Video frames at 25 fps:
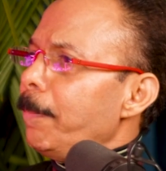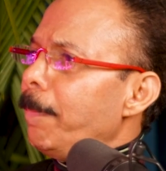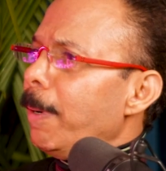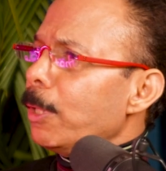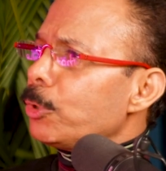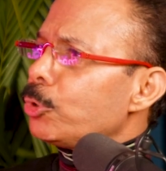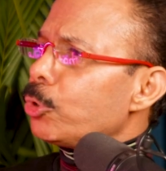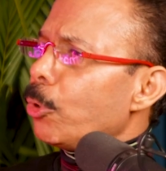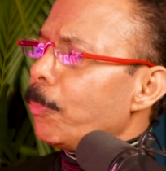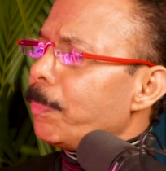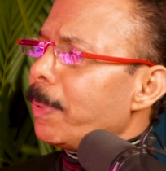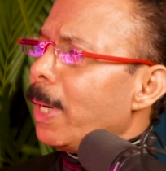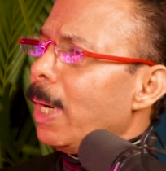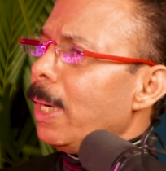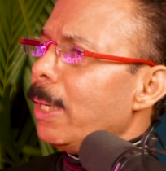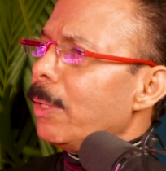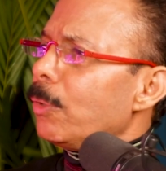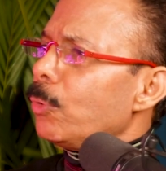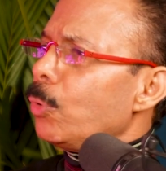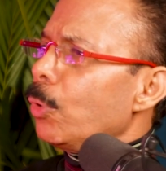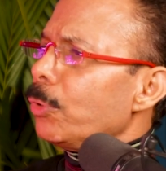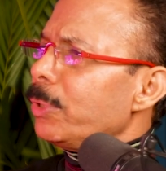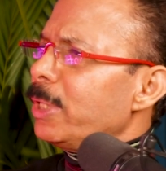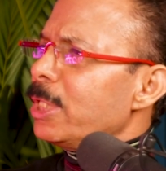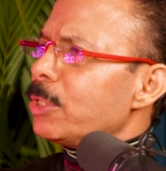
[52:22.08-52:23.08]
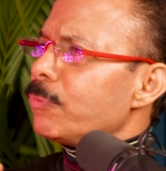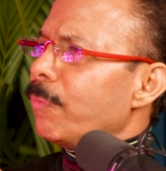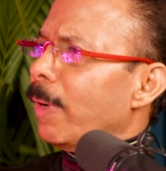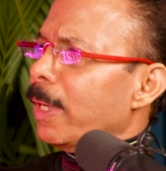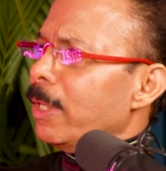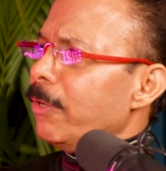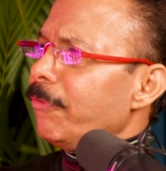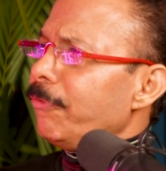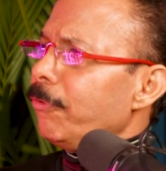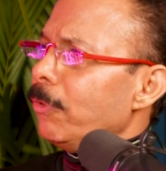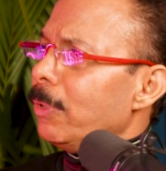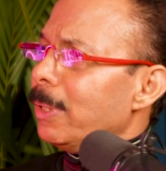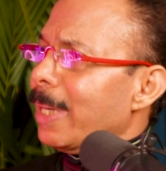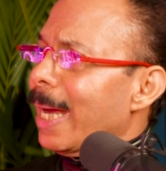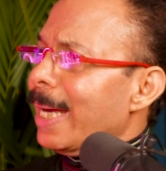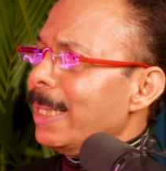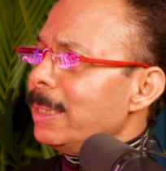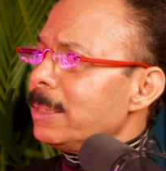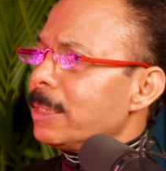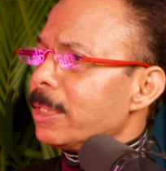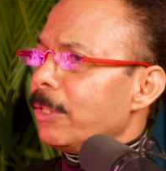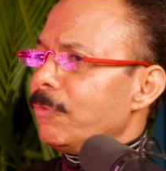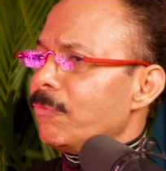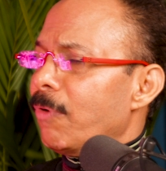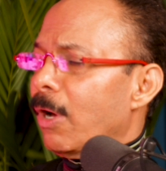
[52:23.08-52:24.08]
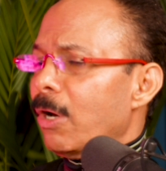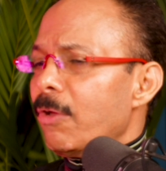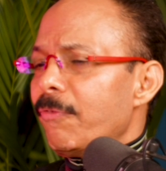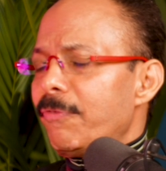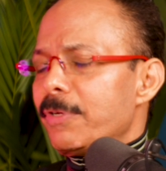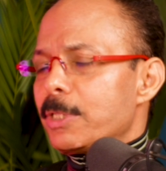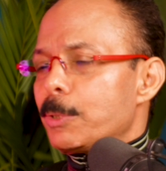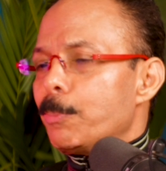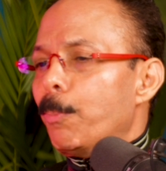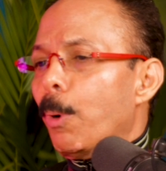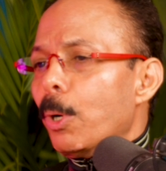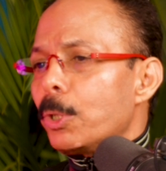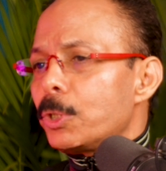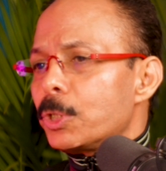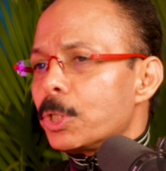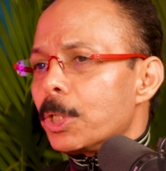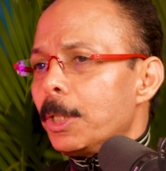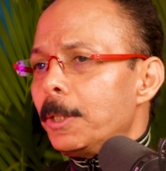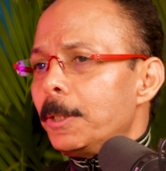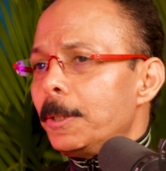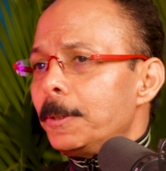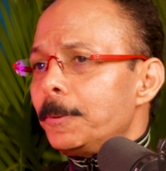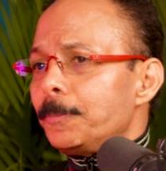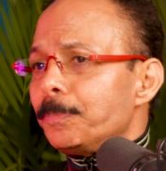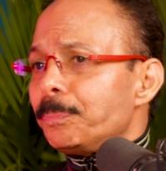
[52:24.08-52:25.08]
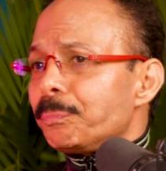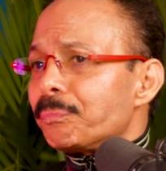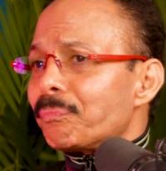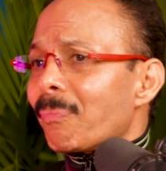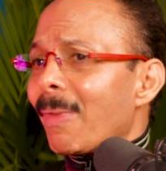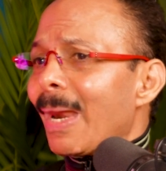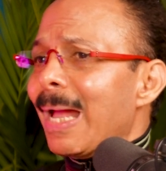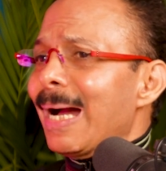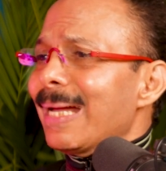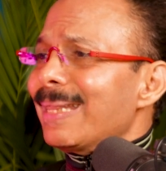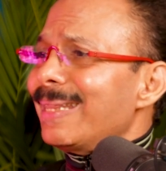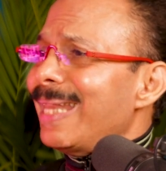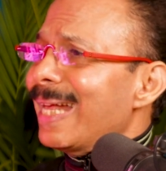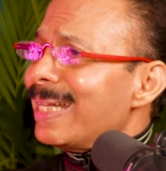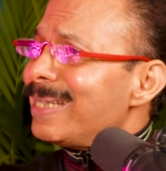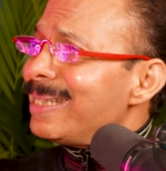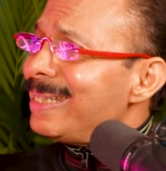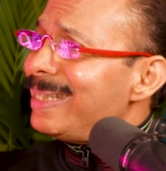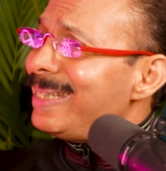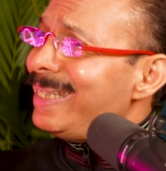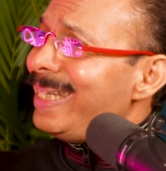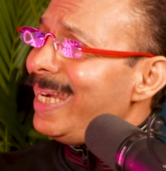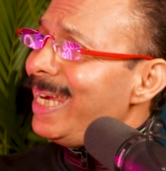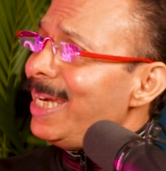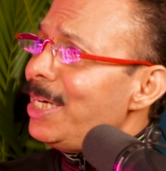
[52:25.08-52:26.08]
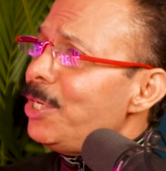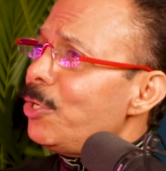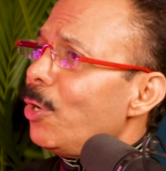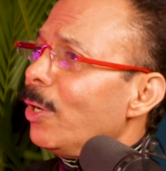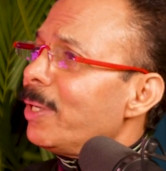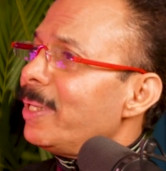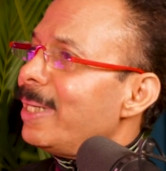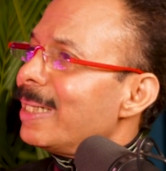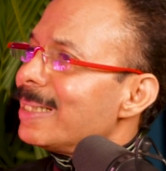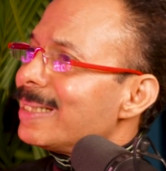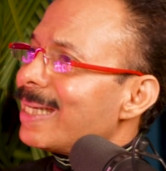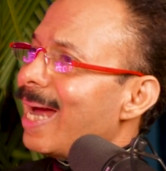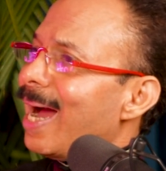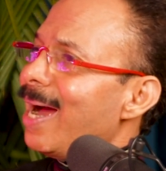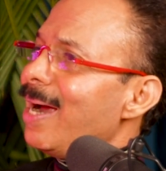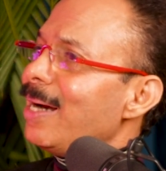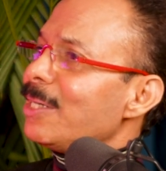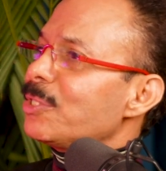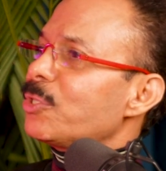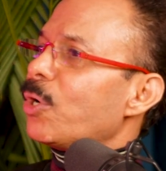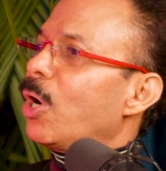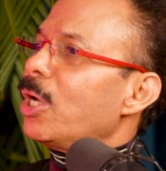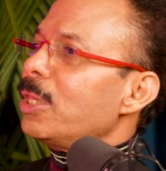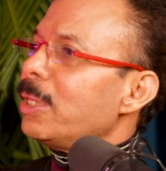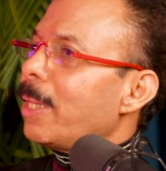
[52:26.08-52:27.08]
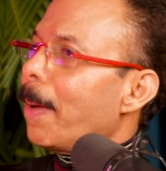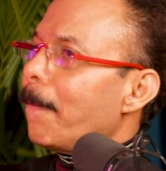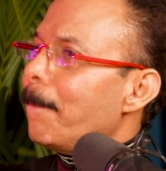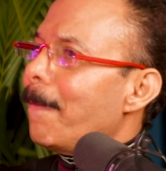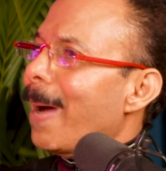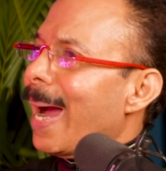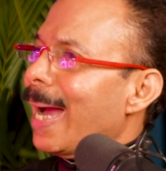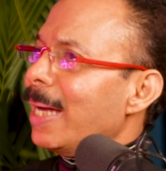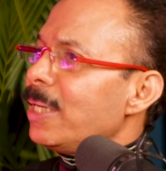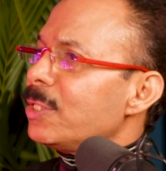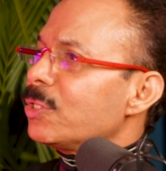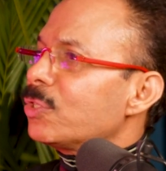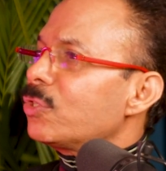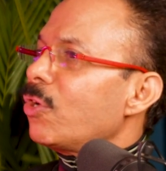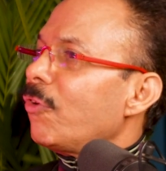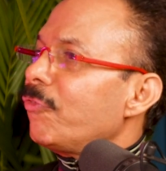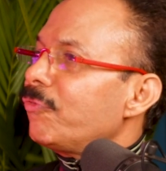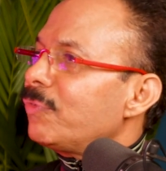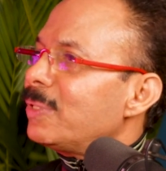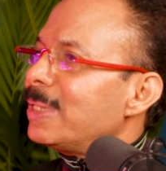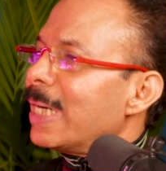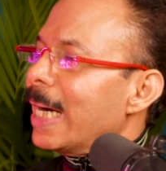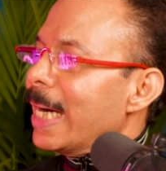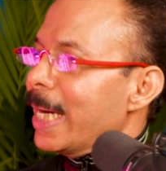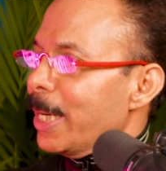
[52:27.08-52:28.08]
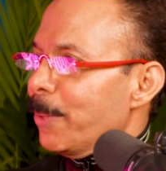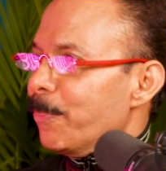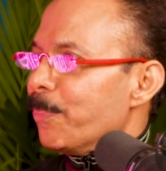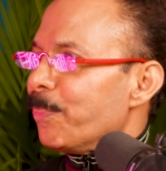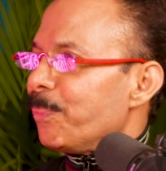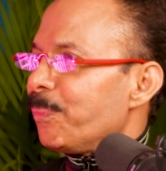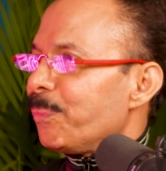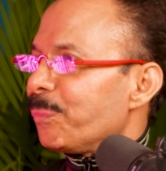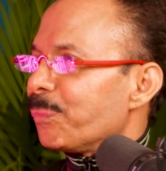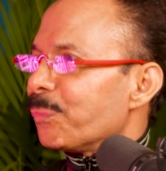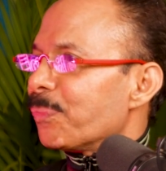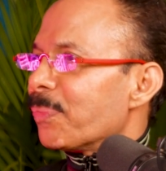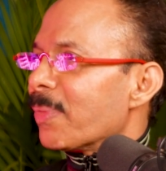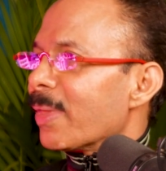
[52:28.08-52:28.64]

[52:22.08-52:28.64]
Deepak Chopra wrote these wonderful lines in one of his books that seed your desires on the banks of time